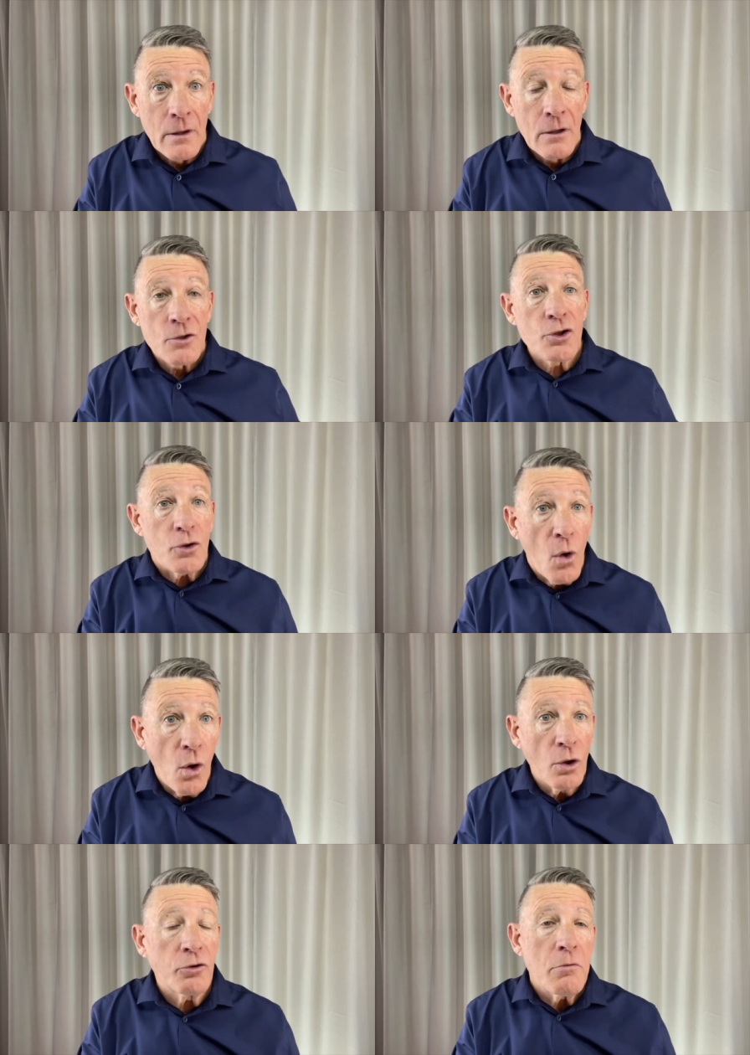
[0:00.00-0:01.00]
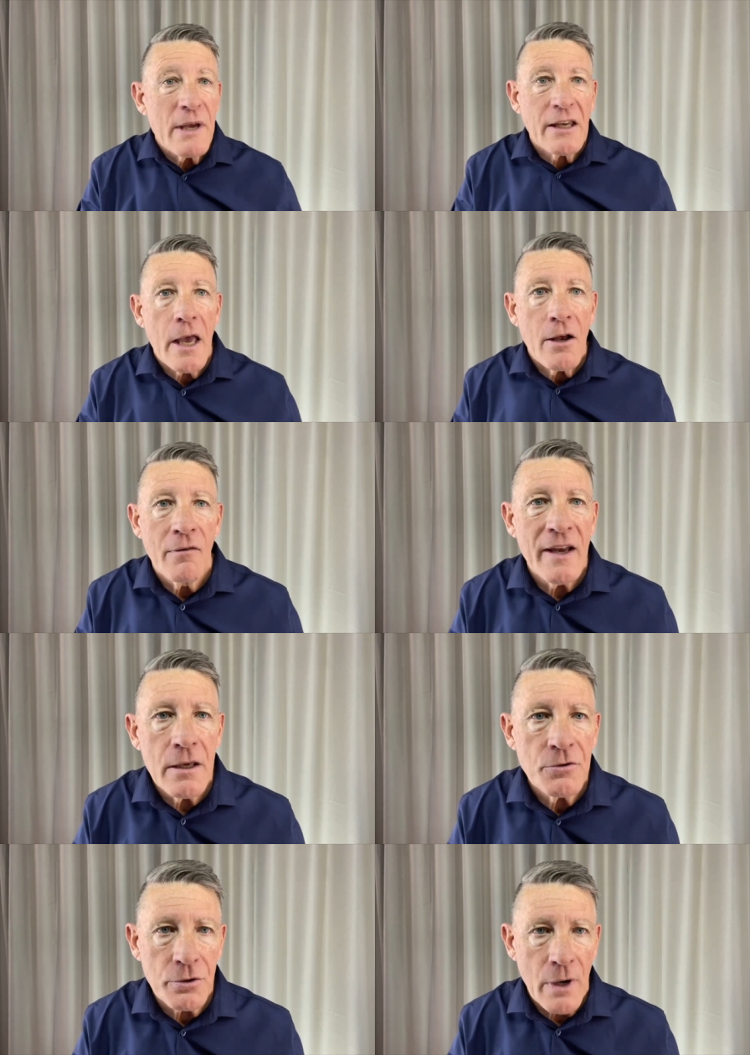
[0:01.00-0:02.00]
Saul to be king over
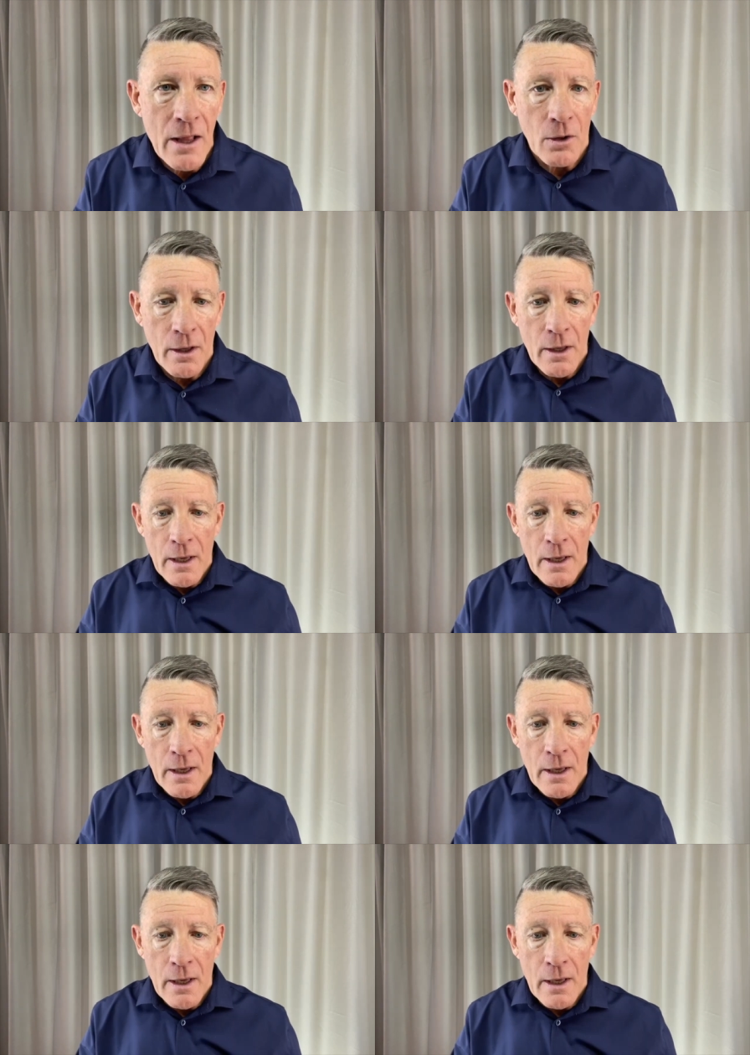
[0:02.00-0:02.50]
Israel.